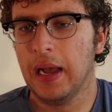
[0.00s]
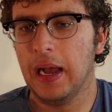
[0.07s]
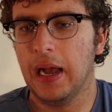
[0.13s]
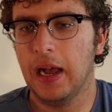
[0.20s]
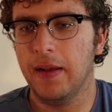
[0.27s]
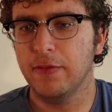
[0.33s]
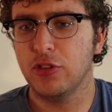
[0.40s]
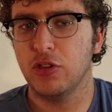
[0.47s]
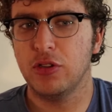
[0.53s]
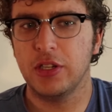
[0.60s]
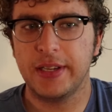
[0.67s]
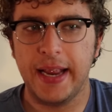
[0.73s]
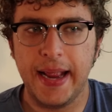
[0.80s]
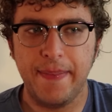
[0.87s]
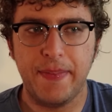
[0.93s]
Um, so
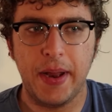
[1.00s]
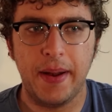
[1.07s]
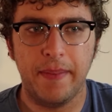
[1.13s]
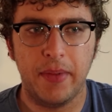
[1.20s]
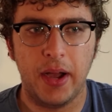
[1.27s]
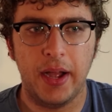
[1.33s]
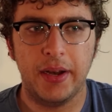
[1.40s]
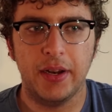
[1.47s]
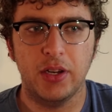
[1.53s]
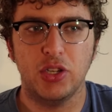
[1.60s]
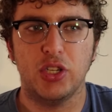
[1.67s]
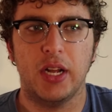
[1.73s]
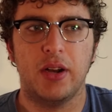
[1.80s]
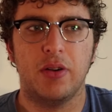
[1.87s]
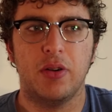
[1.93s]
just keep that in mind in
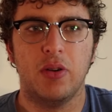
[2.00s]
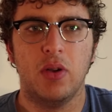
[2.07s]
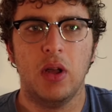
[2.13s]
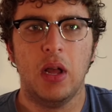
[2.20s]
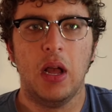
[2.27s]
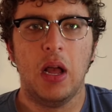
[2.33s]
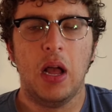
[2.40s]
general.